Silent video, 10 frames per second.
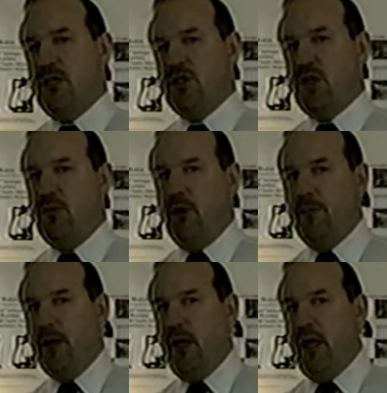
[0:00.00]
in
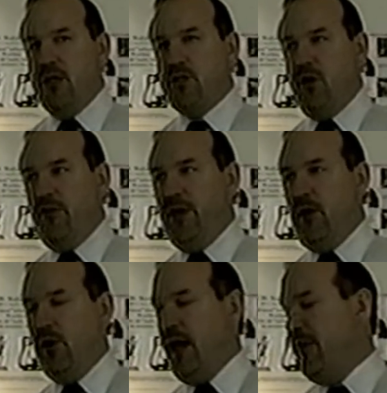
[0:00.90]
general. So if they
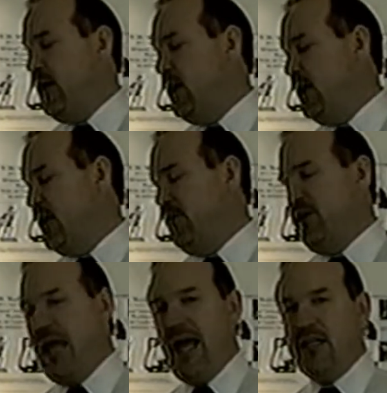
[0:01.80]
don't like the click of
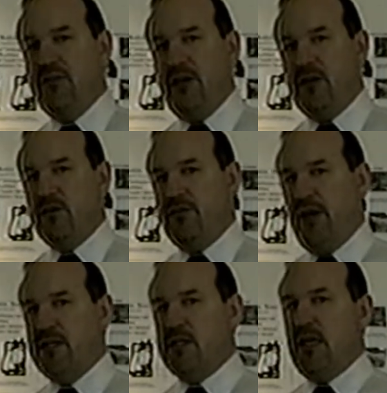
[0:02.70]
the activator
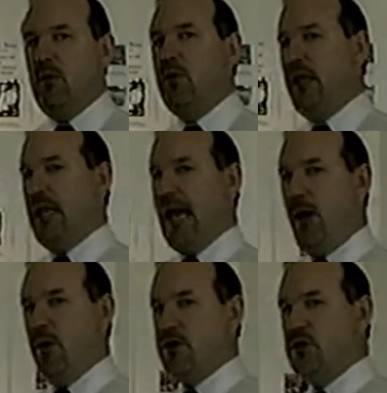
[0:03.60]
device, they will
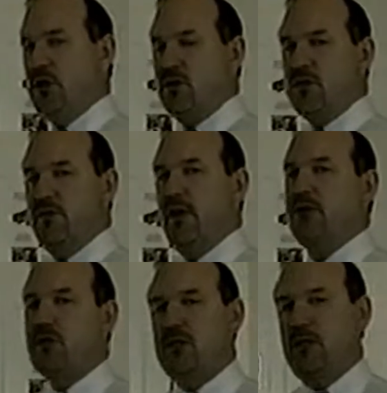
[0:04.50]
allow us to use the
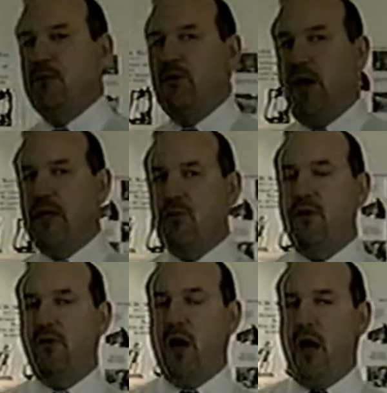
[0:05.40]
VetraStim device.
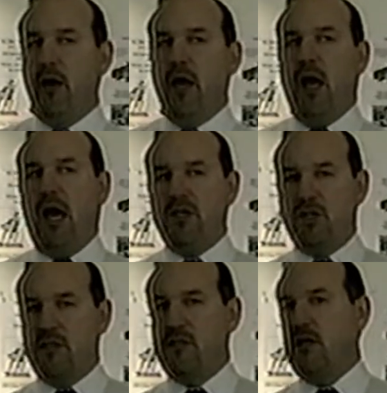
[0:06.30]
We've
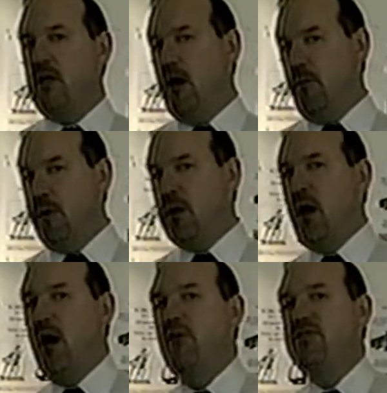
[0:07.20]
adjusted a number
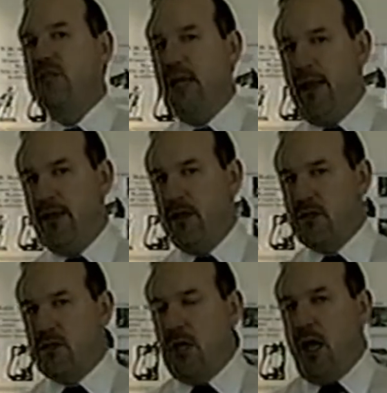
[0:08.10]
of stallions,